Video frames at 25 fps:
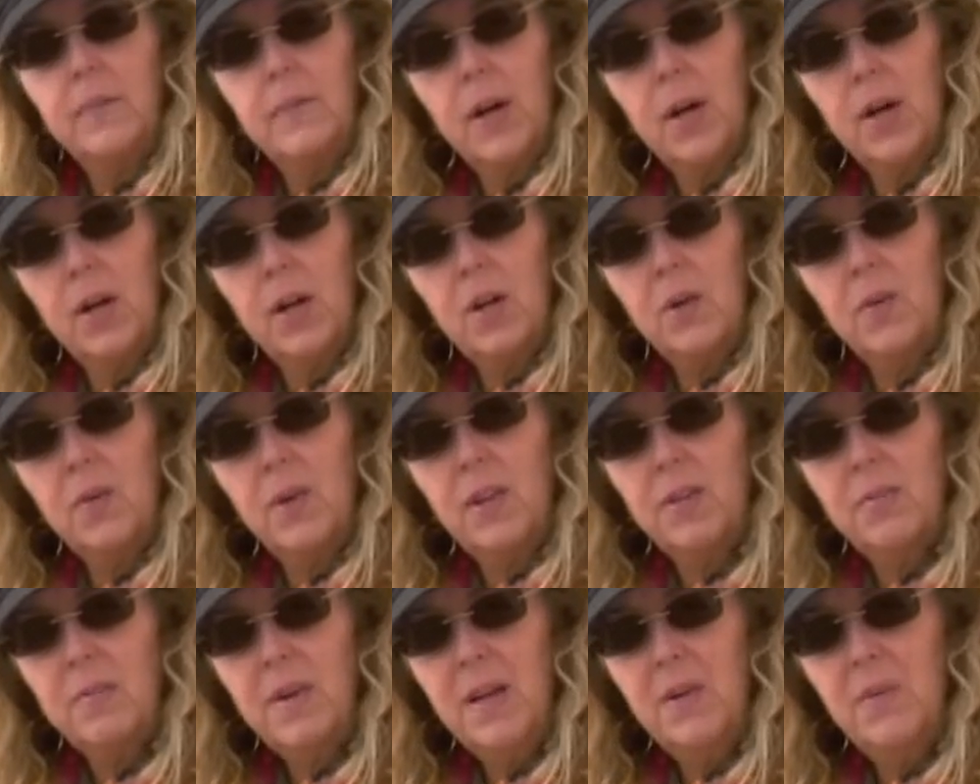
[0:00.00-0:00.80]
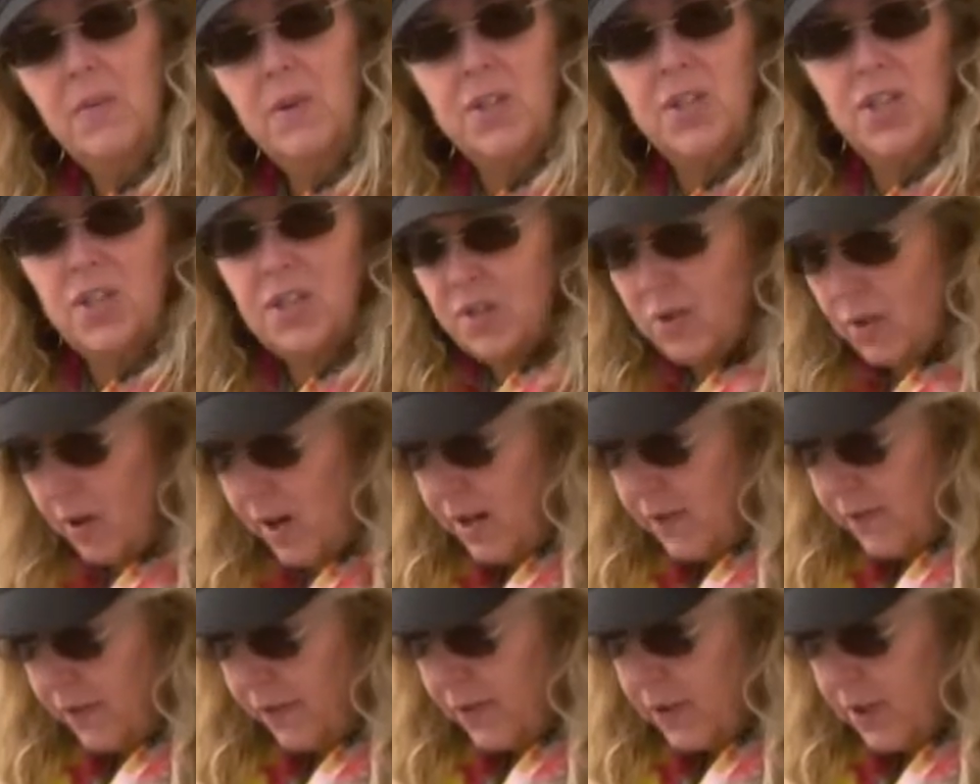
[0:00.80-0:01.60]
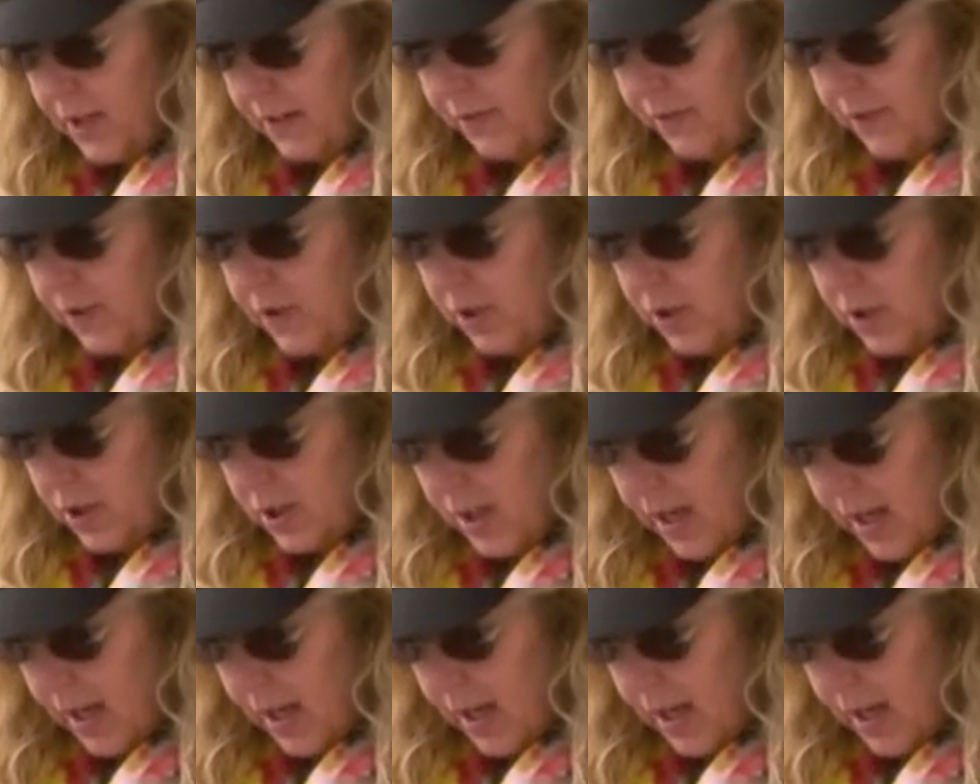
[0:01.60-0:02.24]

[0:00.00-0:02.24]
marker with me which is great for different